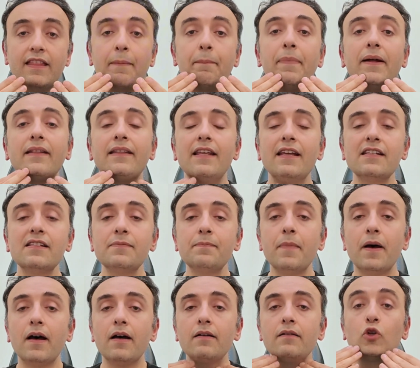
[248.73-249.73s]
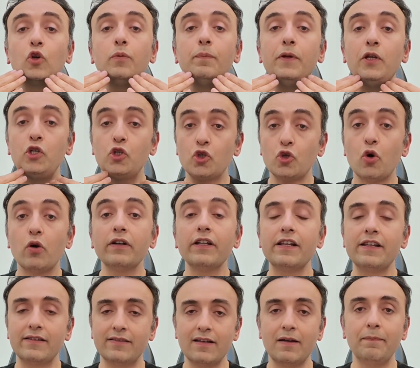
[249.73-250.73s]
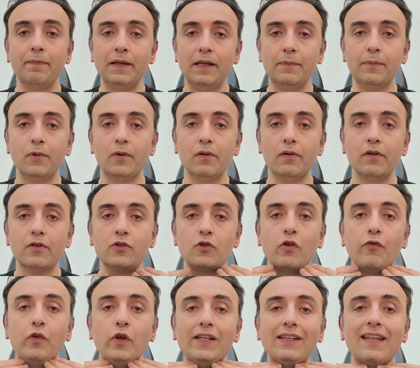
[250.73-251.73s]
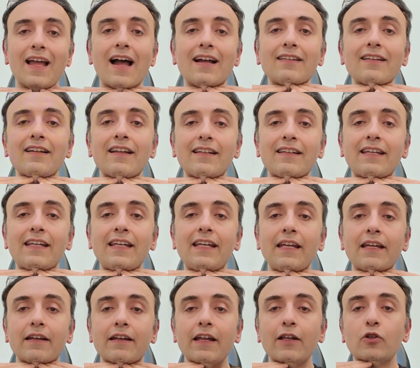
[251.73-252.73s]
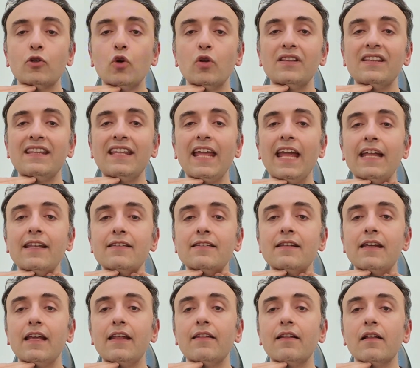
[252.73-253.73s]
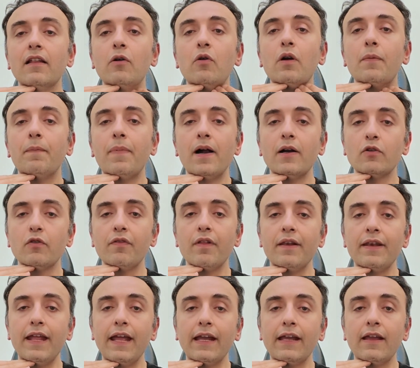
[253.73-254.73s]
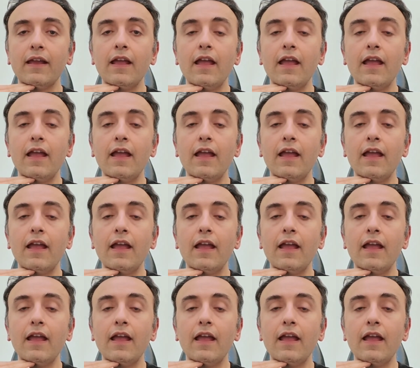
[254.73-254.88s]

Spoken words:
platysma could be short in some people. So if we tighten it here, it could tent in the lower part of the neck.